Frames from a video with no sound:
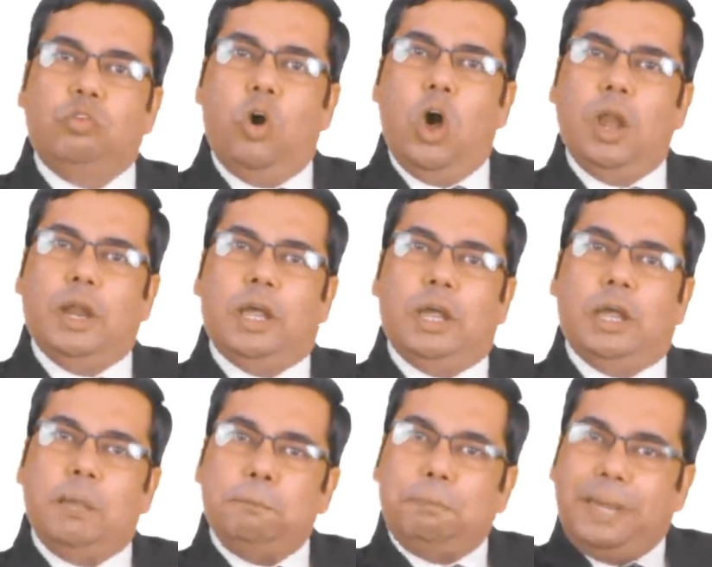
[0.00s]
for
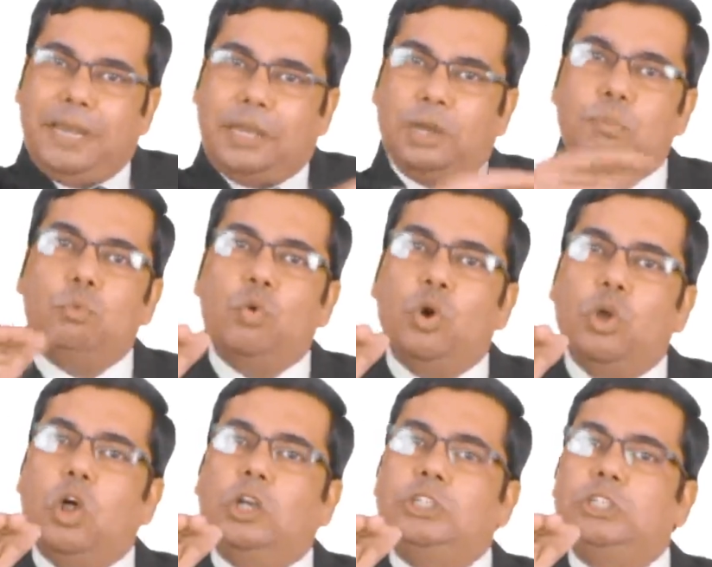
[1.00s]
complete removal
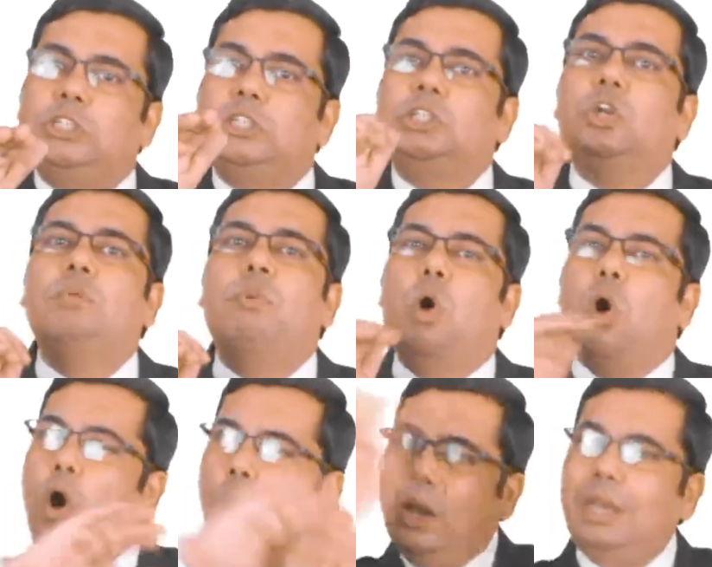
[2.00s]
or destruction of
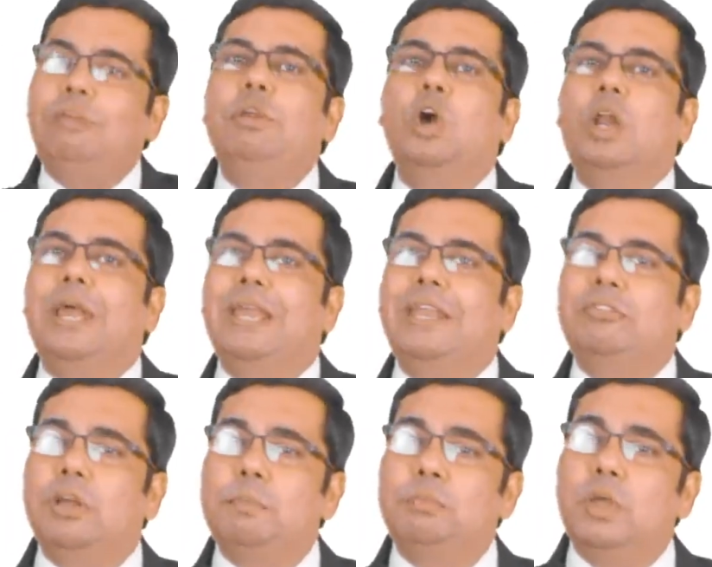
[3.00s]
all living
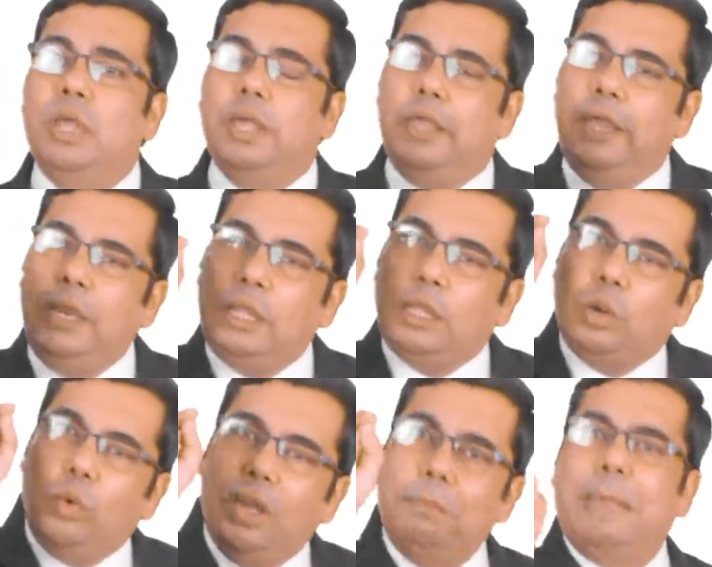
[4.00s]
organisms
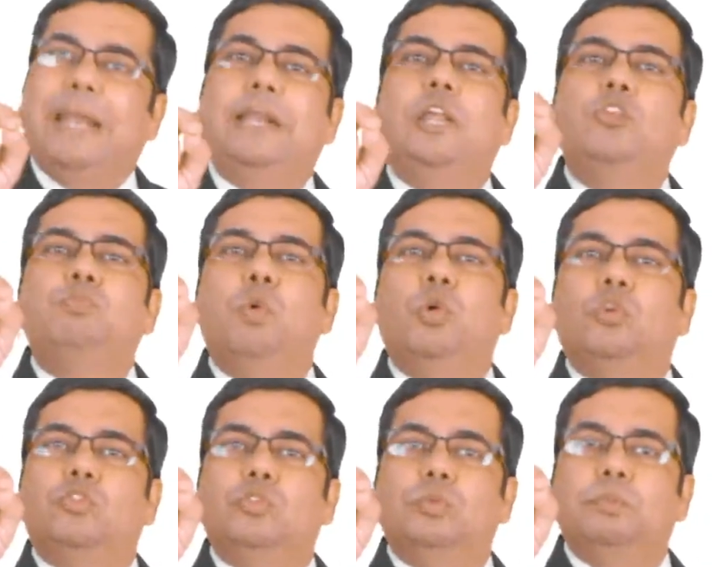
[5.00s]
including bacterial spores
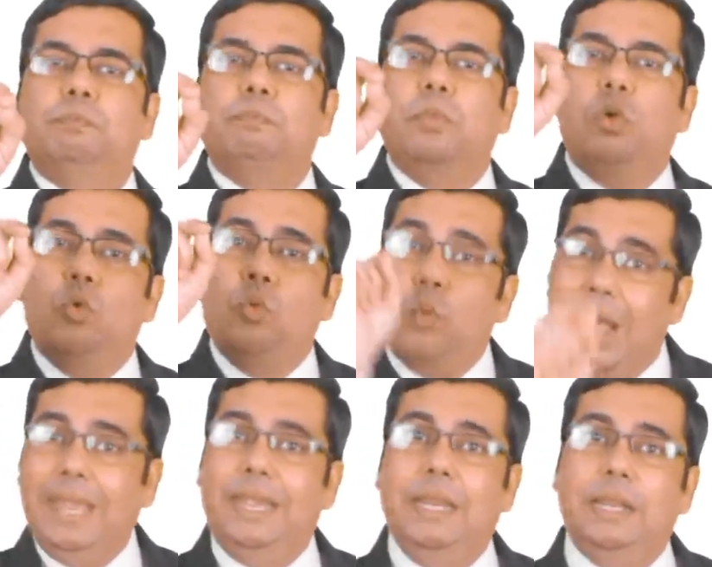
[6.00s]

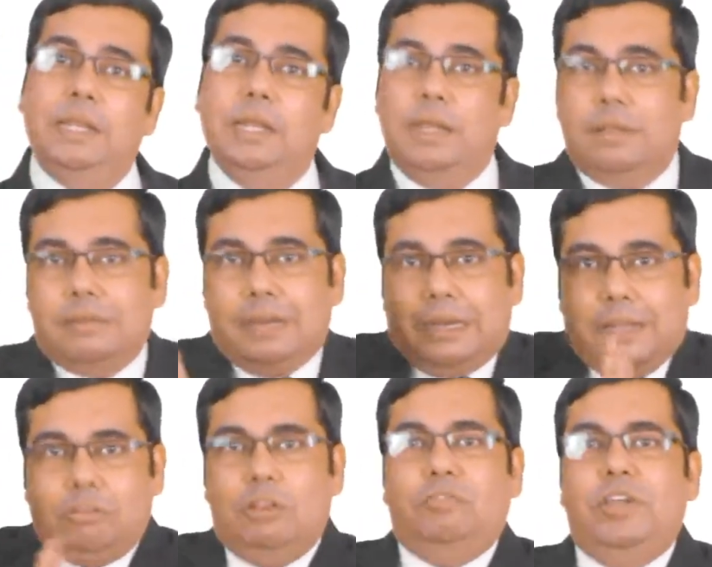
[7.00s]
while the
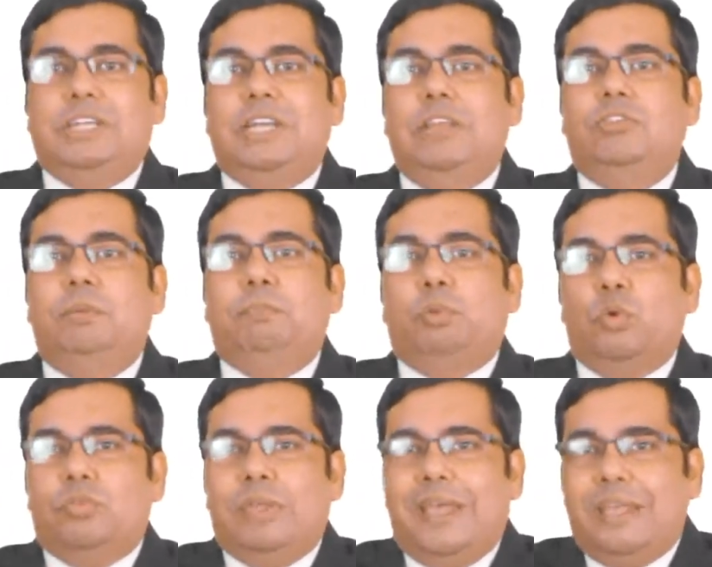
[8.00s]
disinfection is the
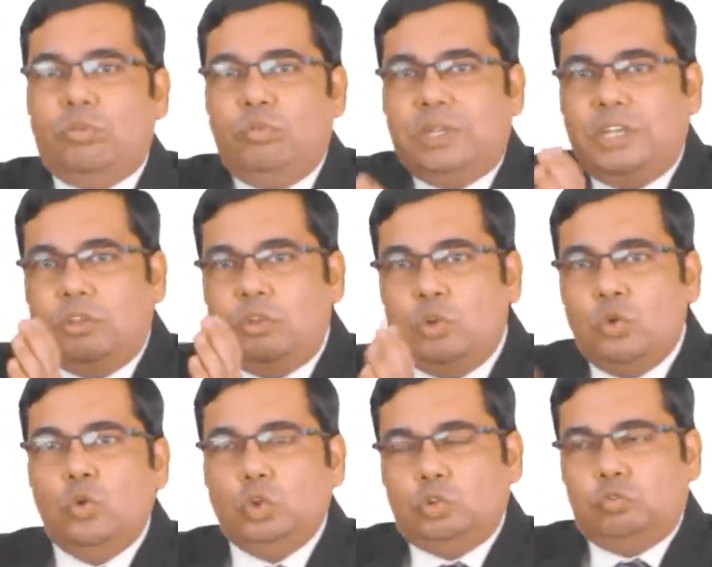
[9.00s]
process which is
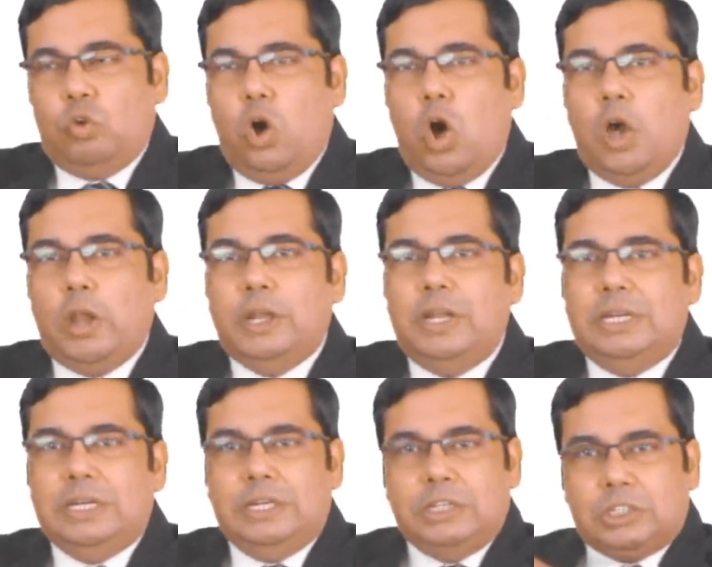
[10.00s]
used for
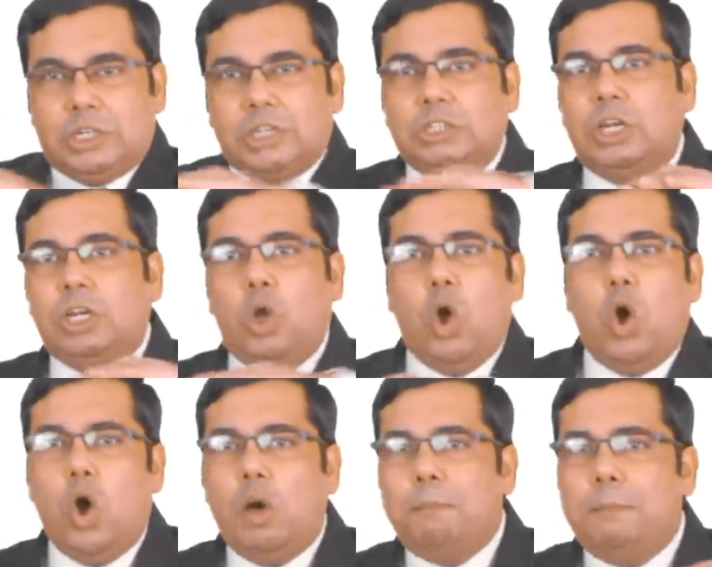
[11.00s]
destruction
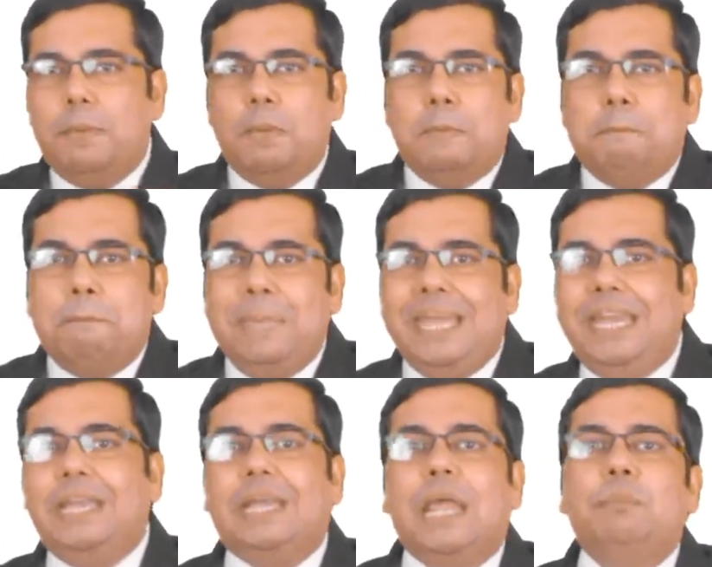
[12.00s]
of many
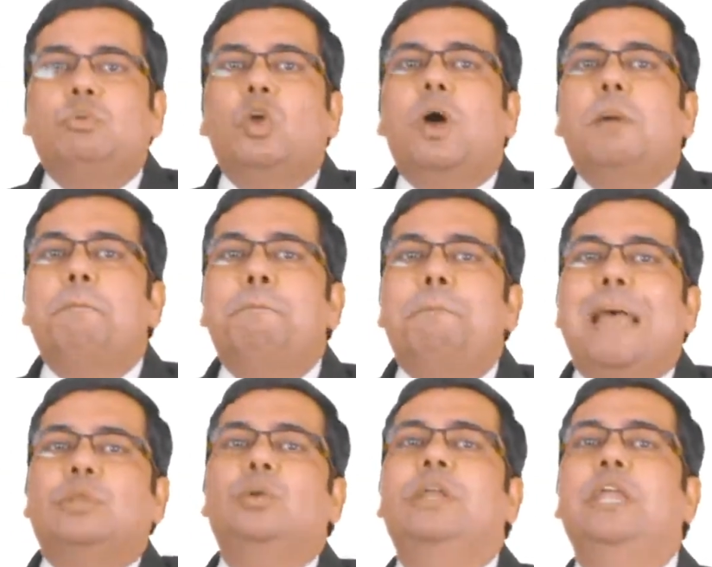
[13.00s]
types of
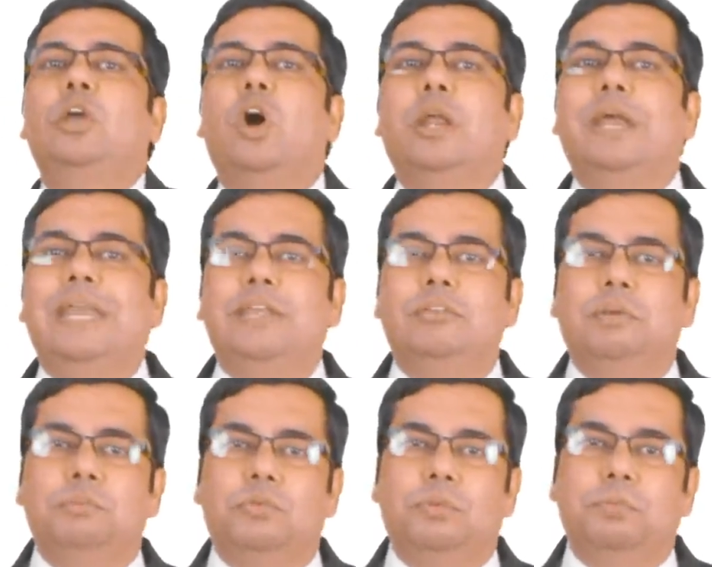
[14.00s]
pathogenic organisms